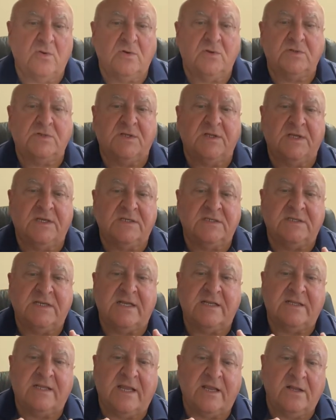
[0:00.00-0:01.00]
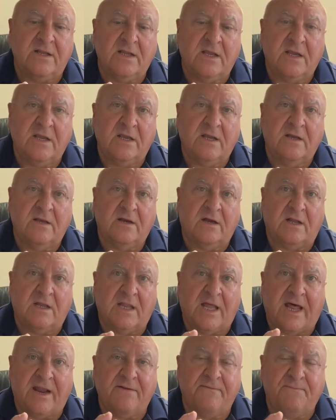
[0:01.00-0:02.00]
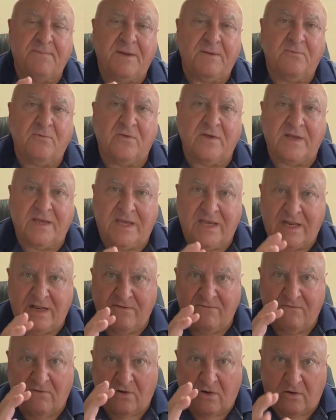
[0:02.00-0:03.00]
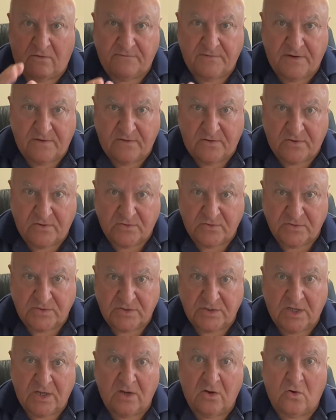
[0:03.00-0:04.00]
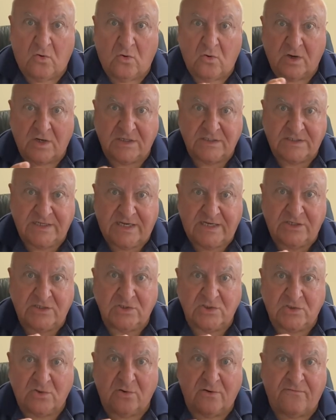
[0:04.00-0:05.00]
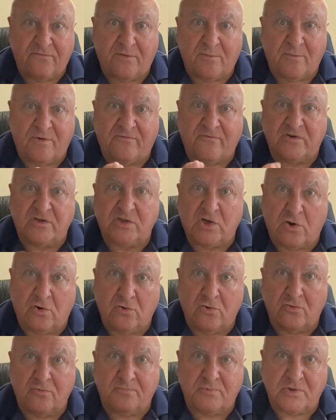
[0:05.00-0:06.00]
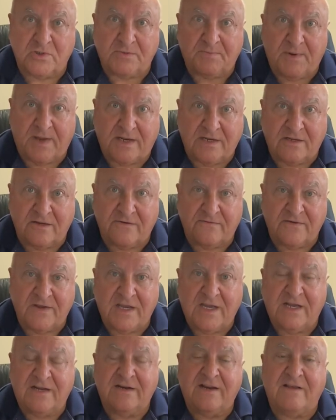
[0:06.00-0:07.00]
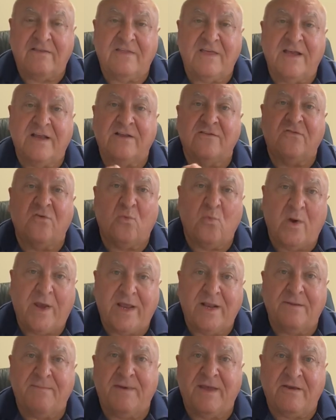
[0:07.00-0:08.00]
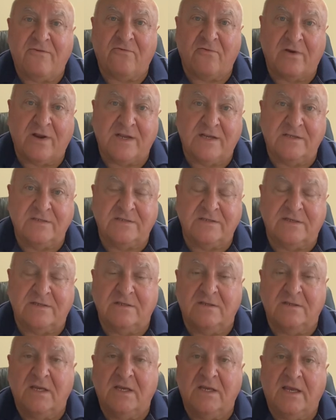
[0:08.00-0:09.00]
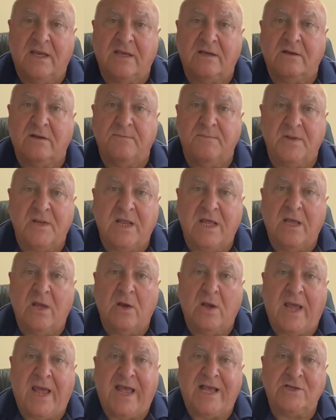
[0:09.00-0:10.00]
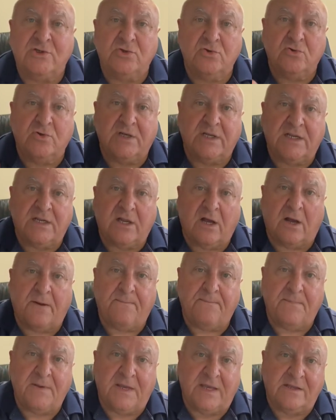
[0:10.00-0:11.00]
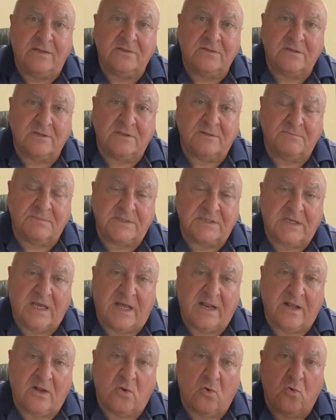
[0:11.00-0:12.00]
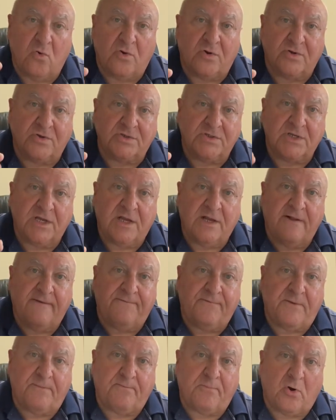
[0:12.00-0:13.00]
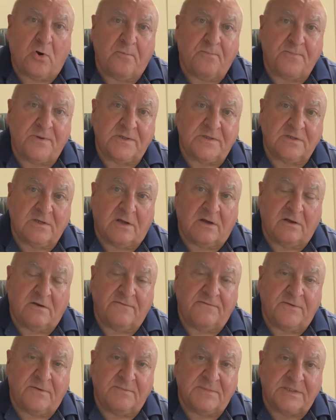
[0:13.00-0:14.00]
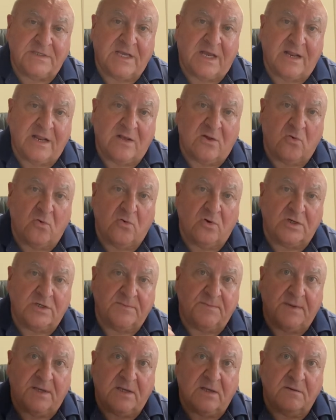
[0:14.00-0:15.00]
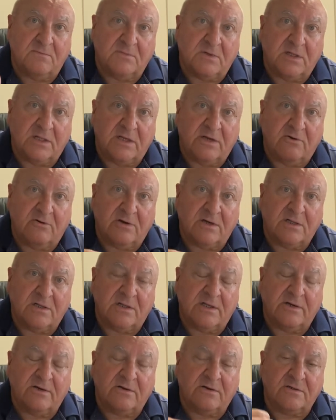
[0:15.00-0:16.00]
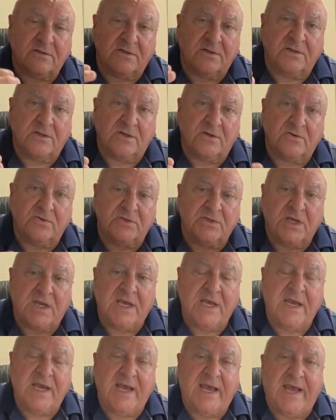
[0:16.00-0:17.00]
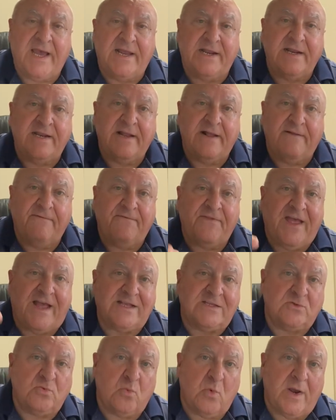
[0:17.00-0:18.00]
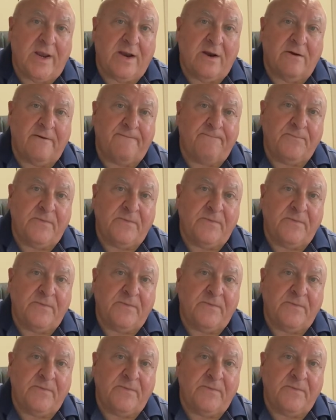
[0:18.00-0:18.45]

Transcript: to the extent that a lot of people that get involved in those organizations do it from a fraternal perspective. They think it's a way to make friends and community. As you get up into the Masonic orders, the purpose of the Masonic orders become clearer and clearer to those. And that's where